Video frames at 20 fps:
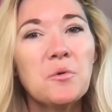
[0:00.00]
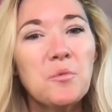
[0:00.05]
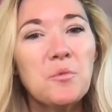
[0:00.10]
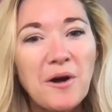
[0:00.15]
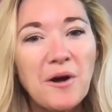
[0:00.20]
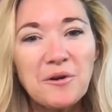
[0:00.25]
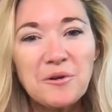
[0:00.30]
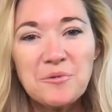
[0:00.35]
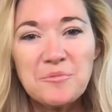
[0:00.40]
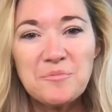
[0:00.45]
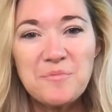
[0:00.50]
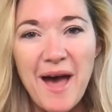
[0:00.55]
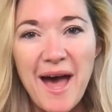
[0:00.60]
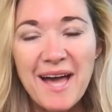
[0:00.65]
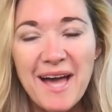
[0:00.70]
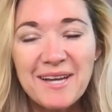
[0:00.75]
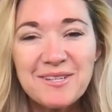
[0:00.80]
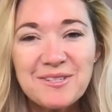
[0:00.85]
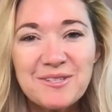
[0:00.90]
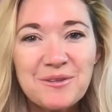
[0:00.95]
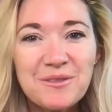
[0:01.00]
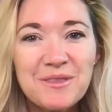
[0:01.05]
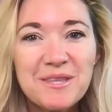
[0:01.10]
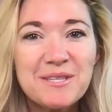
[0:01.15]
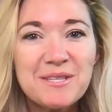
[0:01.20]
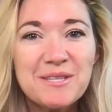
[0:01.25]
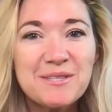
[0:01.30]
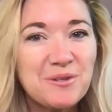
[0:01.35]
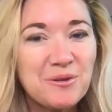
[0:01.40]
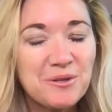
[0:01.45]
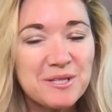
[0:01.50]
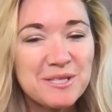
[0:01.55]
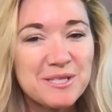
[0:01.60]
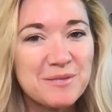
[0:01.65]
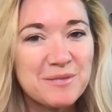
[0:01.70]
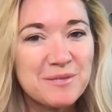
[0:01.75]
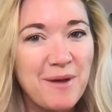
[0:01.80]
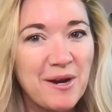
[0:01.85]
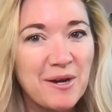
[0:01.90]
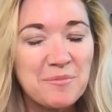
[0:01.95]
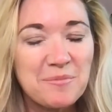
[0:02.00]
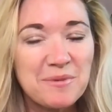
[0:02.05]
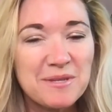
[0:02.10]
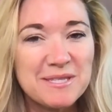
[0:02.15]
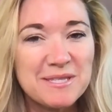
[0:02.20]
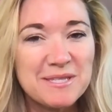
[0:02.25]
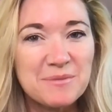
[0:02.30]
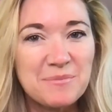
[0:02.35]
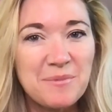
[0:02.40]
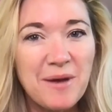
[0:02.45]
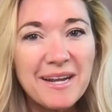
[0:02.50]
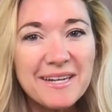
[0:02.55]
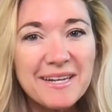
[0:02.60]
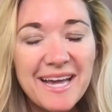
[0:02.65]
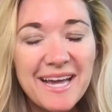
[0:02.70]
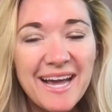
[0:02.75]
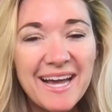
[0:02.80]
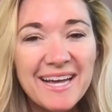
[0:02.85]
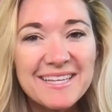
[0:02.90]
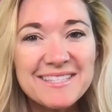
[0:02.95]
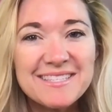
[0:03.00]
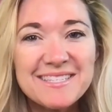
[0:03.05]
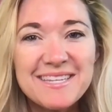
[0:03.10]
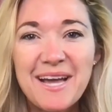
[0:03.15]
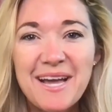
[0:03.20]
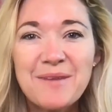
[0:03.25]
Welcome back to the Soul Inspiring Business Podcast.